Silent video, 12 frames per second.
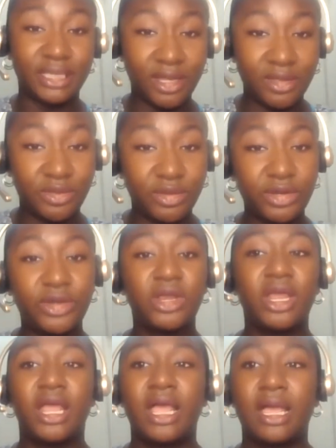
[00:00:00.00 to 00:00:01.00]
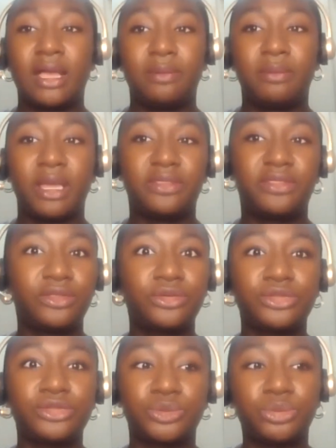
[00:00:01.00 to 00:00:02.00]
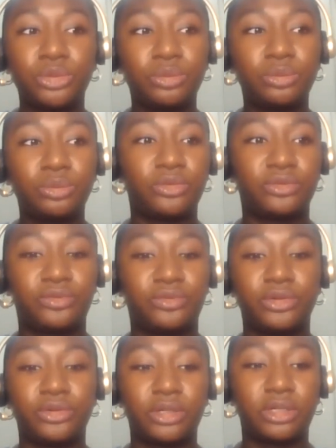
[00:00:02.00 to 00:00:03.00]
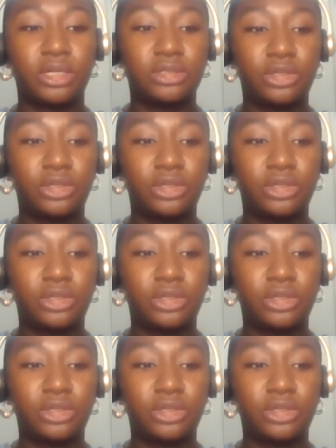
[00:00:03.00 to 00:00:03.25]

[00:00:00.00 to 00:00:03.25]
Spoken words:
the other, I think there's room for,